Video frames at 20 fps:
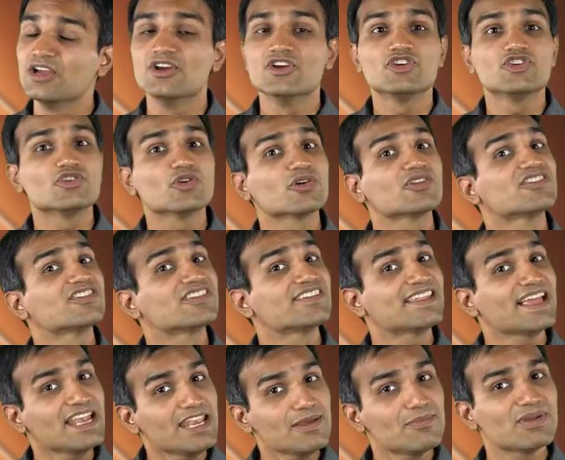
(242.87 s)
show
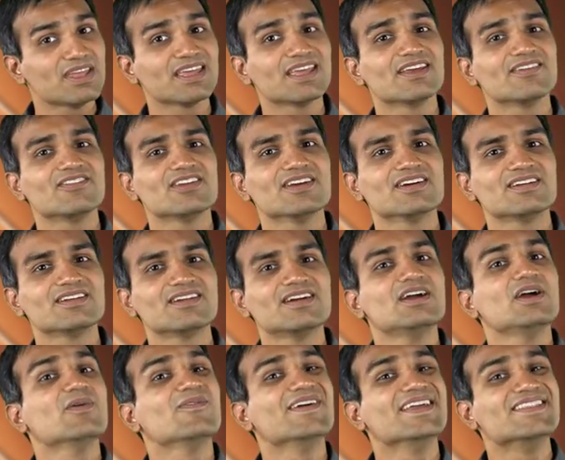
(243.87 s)
steady behavior
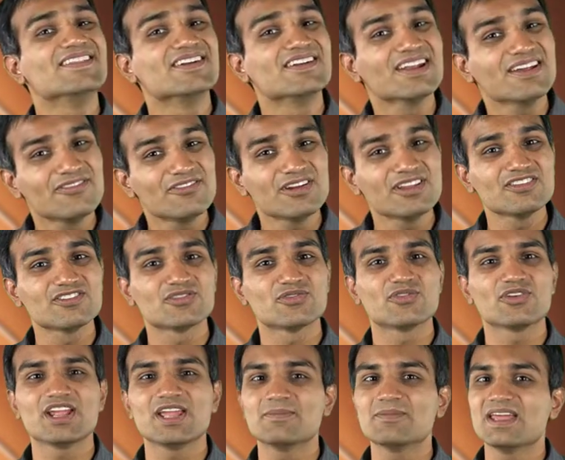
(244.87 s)
when the reference
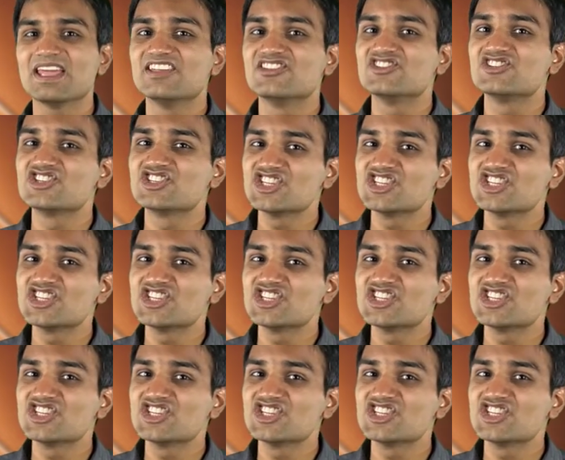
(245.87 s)
frame is